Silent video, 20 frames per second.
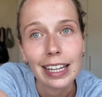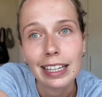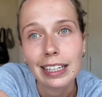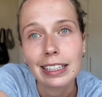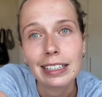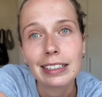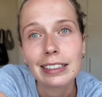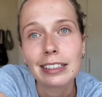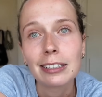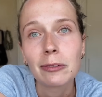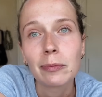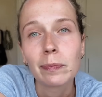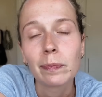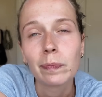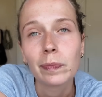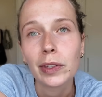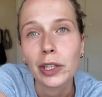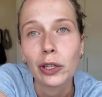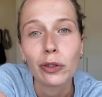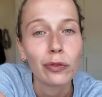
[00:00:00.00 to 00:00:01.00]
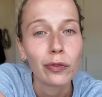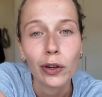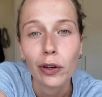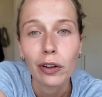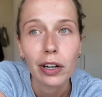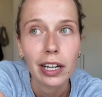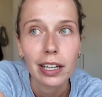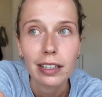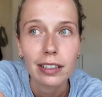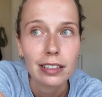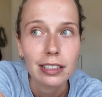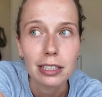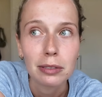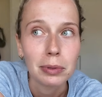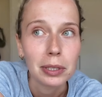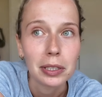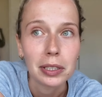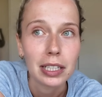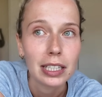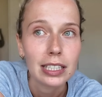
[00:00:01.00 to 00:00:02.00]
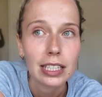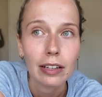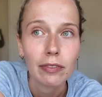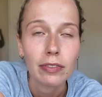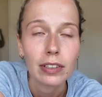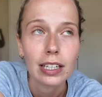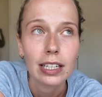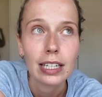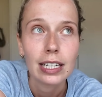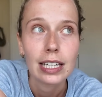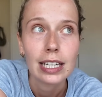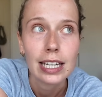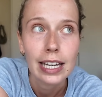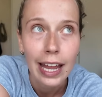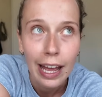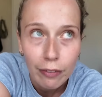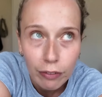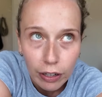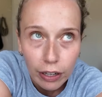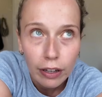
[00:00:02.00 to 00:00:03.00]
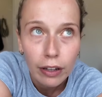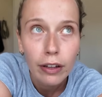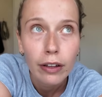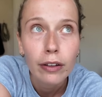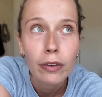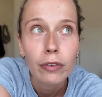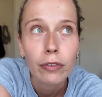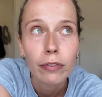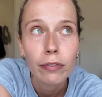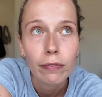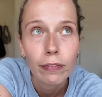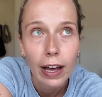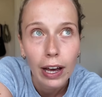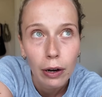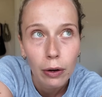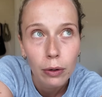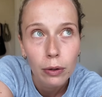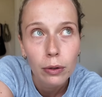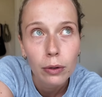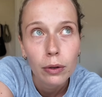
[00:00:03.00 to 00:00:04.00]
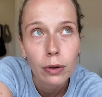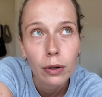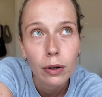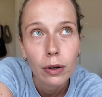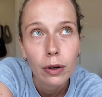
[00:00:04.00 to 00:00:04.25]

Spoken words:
Like, euphoric, to be honest. I've never felt